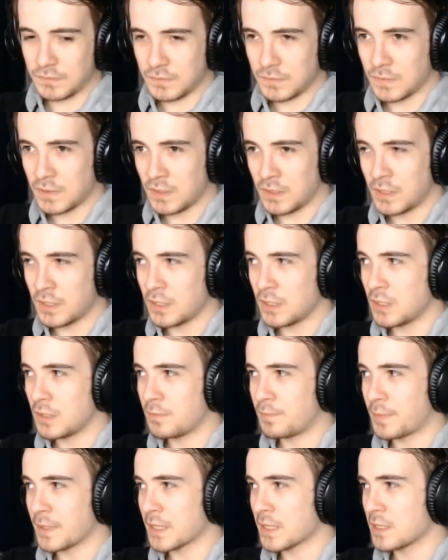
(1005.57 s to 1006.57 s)
The
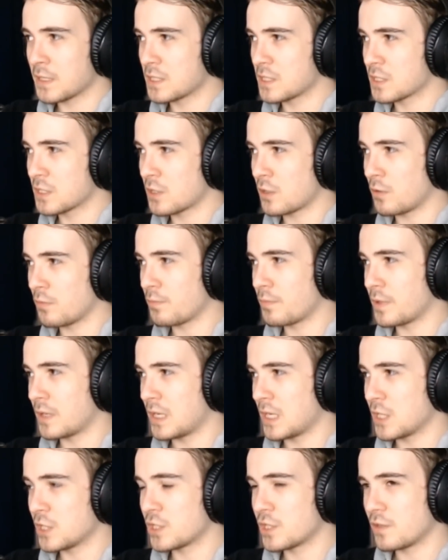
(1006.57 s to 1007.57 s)
biggest
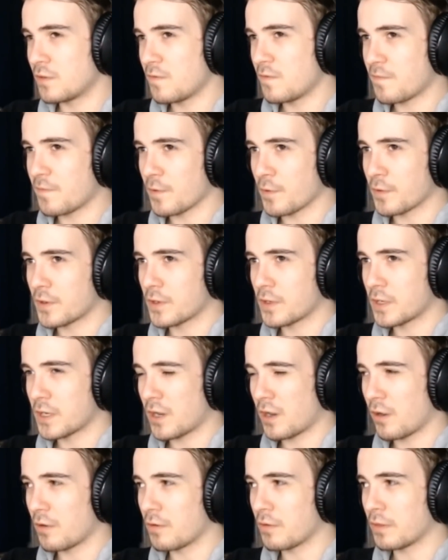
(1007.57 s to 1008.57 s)
combination for
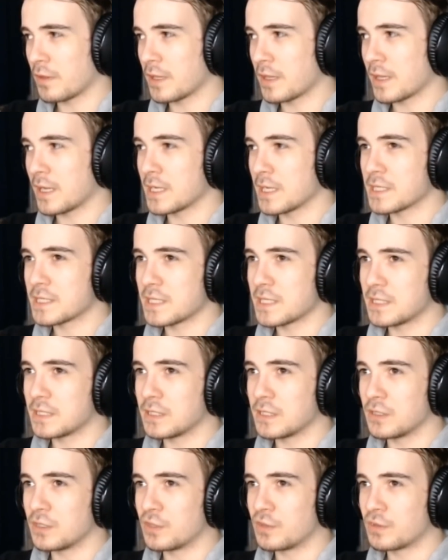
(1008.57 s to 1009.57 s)
currently that I see to
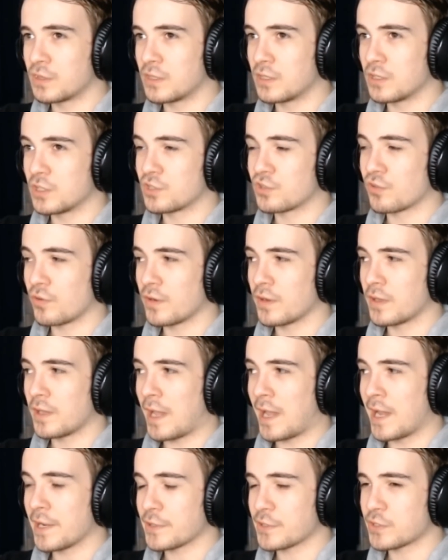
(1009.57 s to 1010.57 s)
destroy
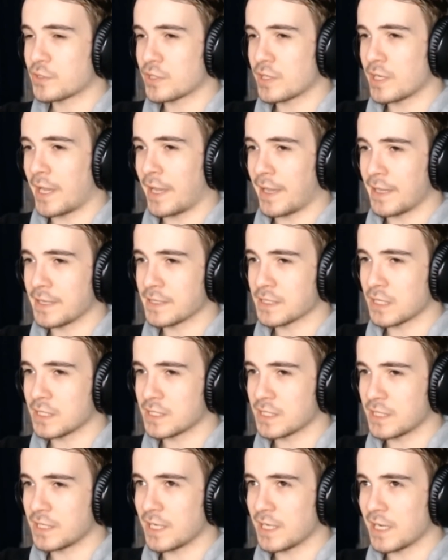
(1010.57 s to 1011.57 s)
Ashe is a
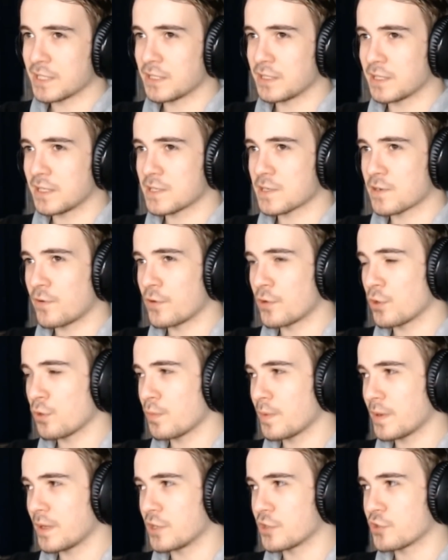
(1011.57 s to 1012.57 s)
Zenyatta Discord Orb
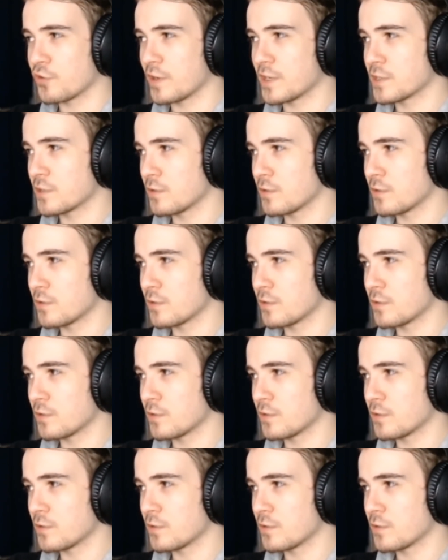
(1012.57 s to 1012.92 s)
and a Tracer.